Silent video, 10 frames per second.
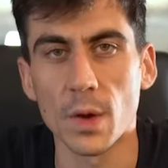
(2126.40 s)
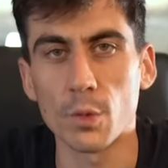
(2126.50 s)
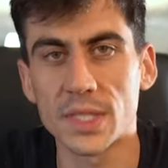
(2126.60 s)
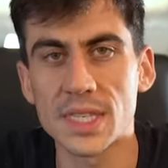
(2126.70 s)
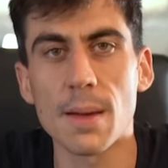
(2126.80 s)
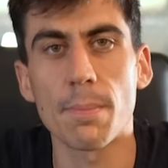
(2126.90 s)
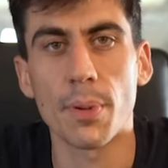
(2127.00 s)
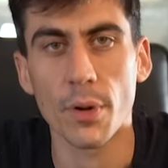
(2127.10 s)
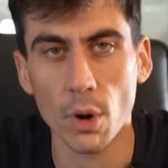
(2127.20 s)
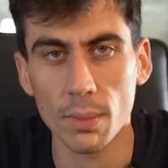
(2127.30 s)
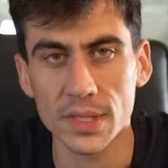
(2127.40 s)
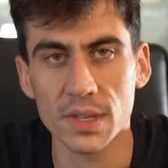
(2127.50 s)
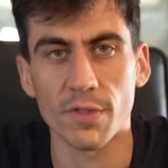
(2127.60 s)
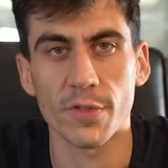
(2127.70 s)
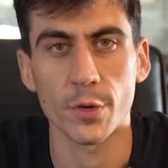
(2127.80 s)
We see a
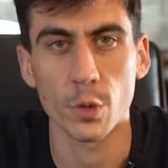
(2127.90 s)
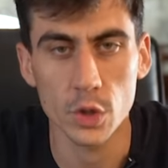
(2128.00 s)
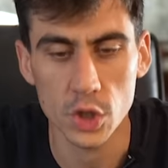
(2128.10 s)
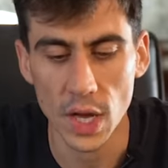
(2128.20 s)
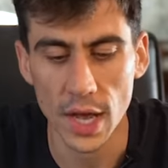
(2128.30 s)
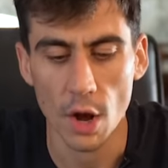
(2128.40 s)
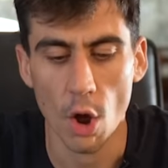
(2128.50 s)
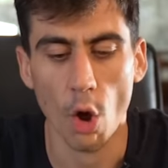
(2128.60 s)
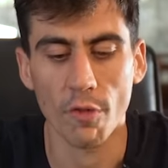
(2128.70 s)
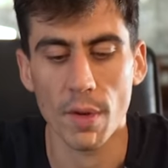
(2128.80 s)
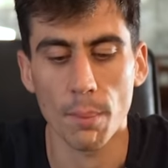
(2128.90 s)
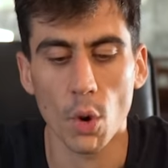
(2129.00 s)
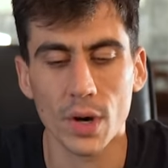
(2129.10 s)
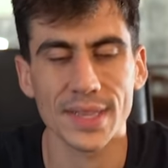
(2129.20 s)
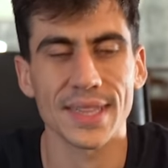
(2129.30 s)
promising future of a
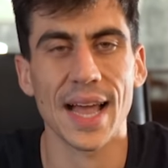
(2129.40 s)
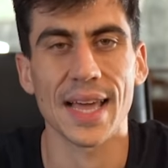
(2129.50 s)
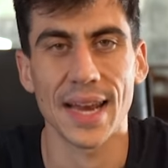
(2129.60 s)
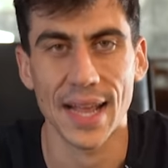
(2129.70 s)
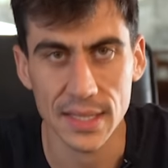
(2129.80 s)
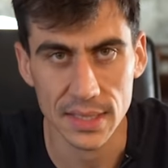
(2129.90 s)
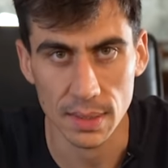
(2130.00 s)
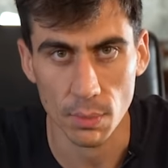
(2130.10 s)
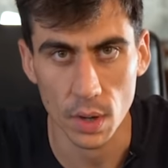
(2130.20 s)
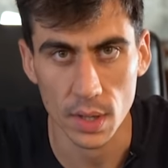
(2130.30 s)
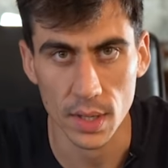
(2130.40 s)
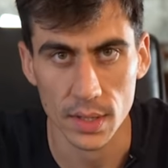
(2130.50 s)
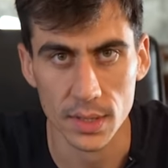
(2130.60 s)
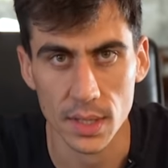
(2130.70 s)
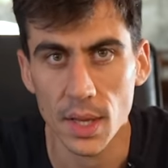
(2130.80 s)
more direct
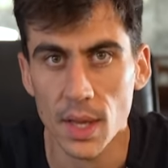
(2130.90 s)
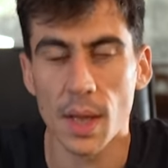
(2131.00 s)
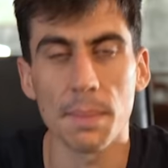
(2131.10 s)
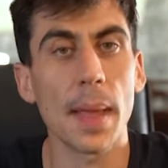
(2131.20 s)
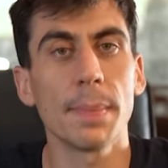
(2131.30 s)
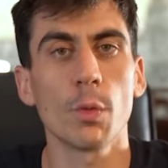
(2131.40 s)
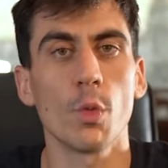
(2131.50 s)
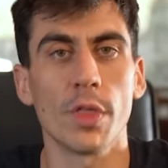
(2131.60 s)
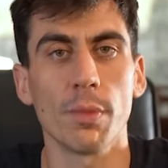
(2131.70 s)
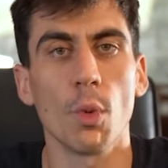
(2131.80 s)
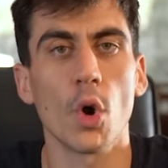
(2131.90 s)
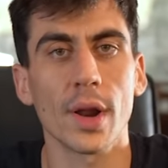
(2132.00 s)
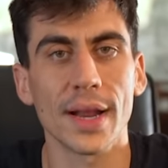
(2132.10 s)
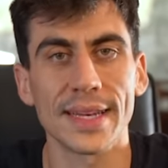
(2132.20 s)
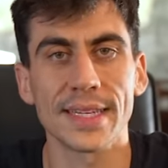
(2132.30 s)
democracy, maybe with
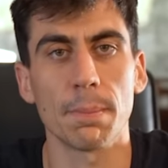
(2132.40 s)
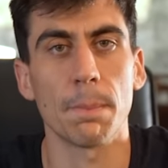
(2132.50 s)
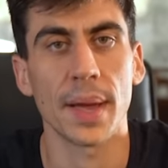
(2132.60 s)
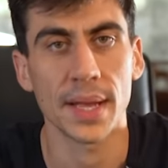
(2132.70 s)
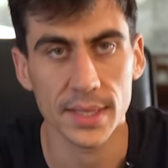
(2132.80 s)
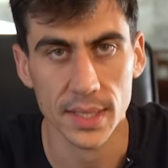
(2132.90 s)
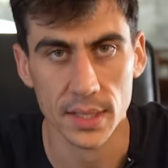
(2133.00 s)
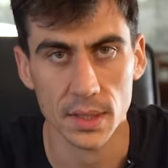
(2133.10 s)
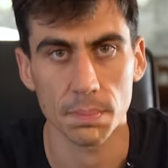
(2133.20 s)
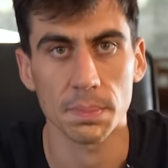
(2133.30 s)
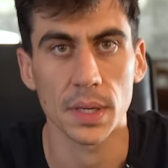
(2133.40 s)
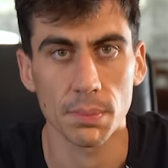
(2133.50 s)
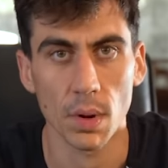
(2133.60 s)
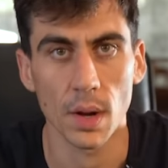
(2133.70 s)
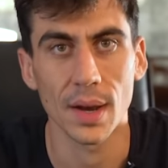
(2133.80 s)
more independent
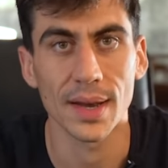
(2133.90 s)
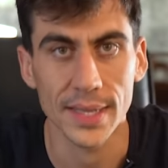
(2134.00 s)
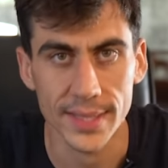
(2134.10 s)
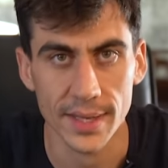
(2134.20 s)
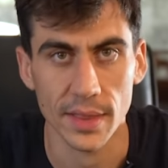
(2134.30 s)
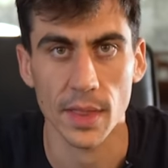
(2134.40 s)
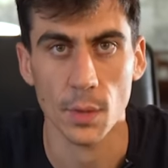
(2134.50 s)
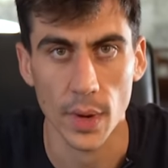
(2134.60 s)
people leading the